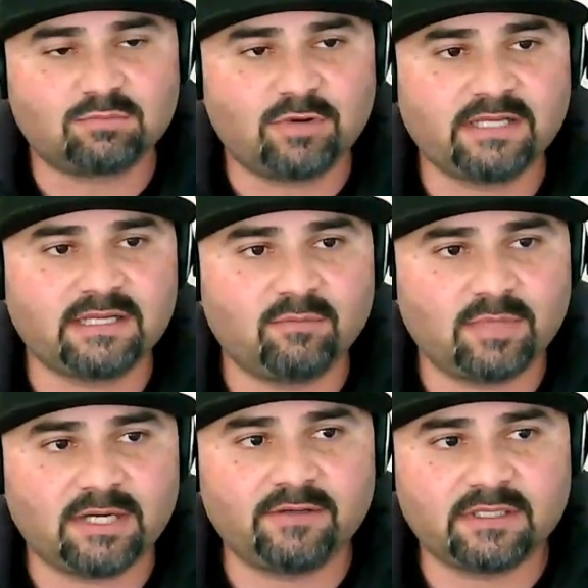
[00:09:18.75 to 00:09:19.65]
break down
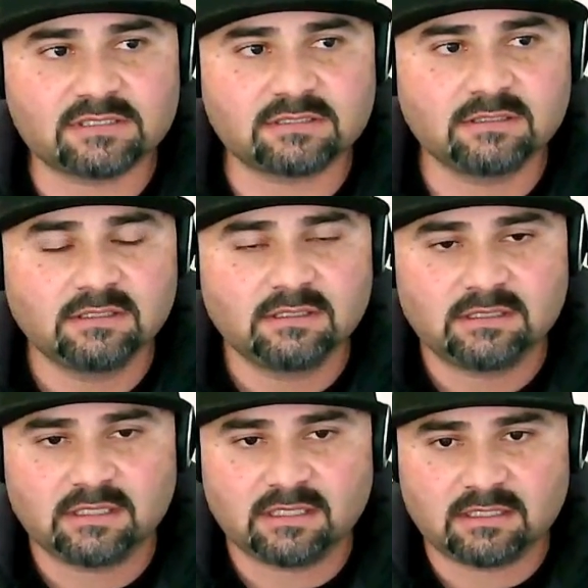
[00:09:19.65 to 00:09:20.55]
barriers
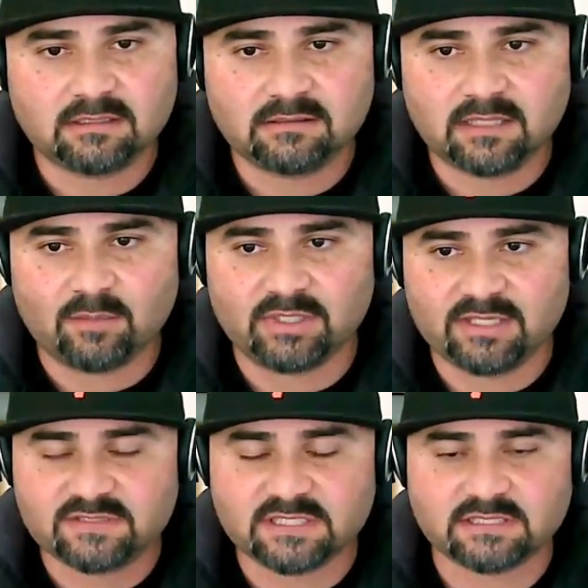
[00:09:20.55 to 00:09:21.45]
and
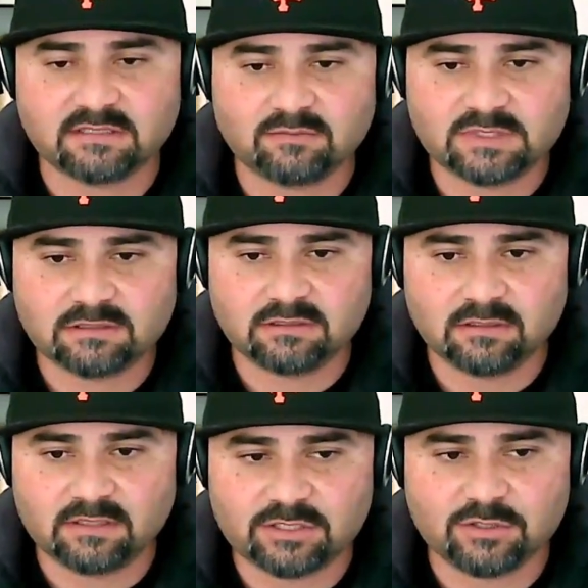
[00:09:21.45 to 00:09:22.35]
belief systems.
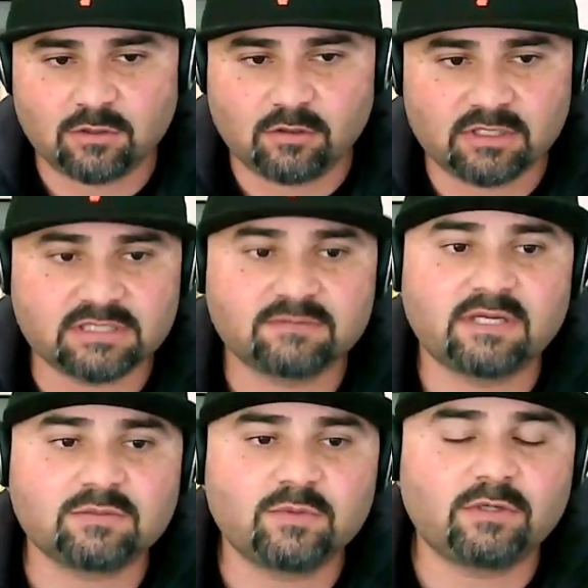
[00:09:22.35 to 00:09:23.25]
That you hold that
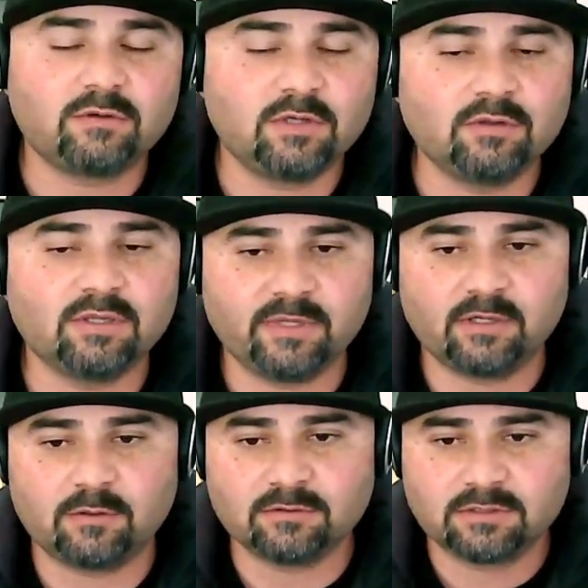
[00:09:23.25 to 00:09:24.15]
sometimes we don't know that we
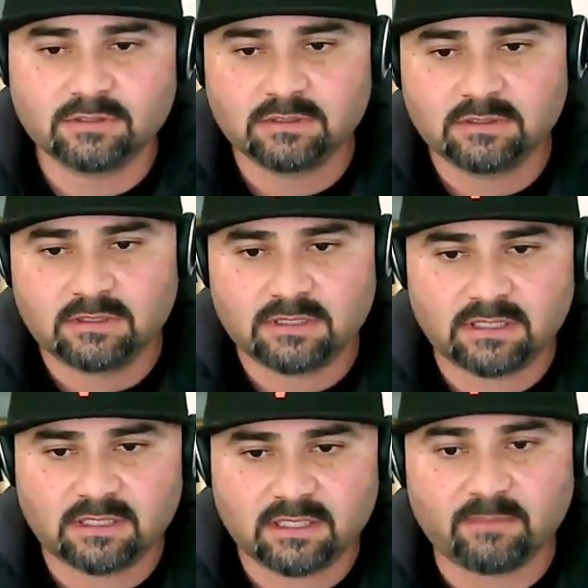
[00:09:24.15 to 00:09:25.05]
hold.
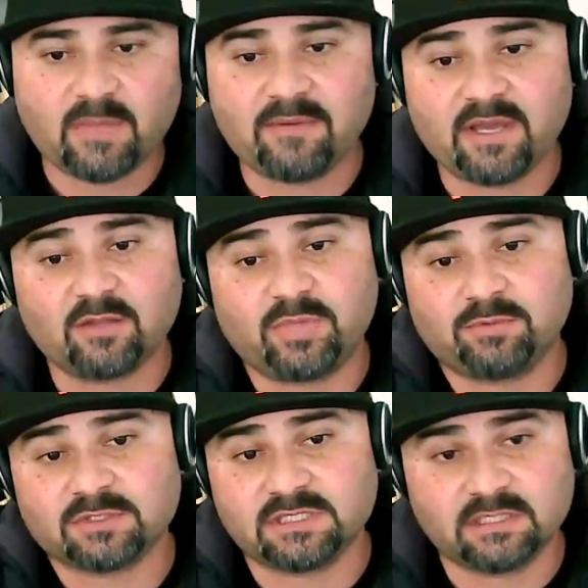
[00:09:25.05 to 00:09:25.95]
That maybe other
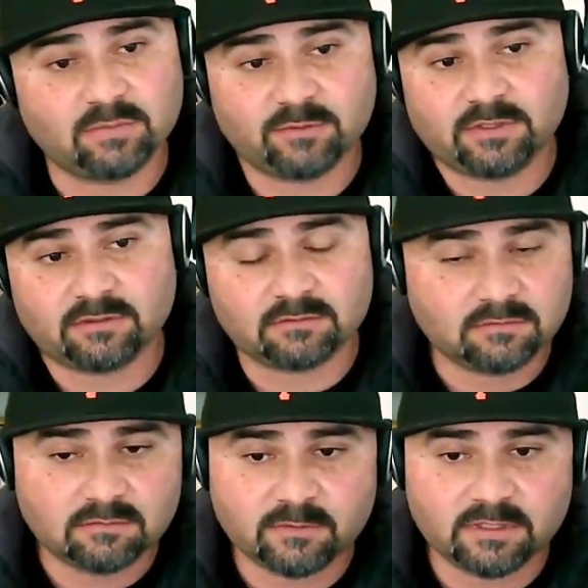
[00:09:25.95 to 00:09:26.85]
people see it, but we
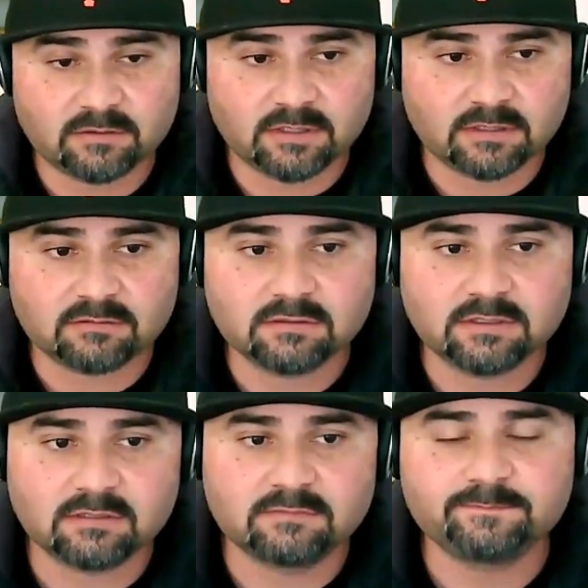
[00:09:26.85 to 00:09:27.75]
don't know.